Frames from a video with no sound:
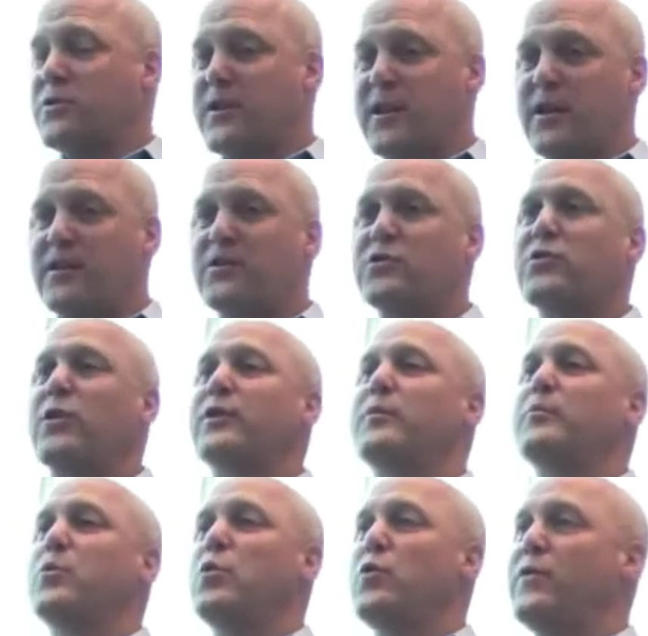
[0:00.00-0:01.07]
see it starting
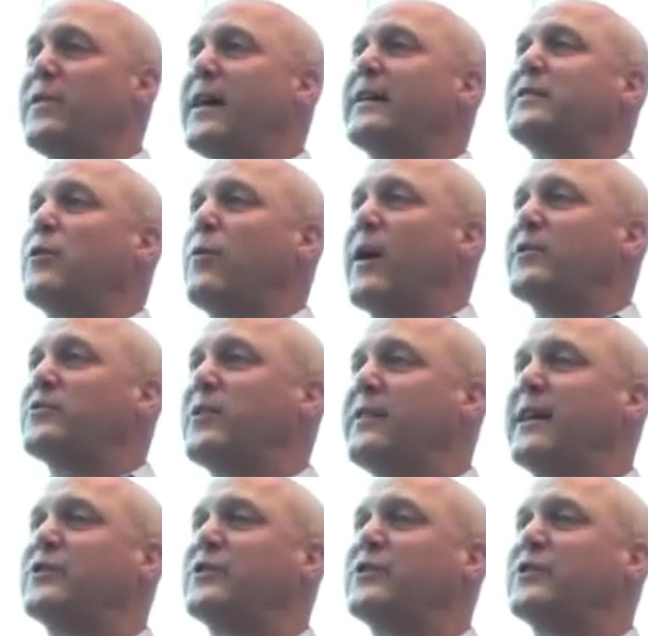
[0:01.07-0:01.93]
to move in that direction,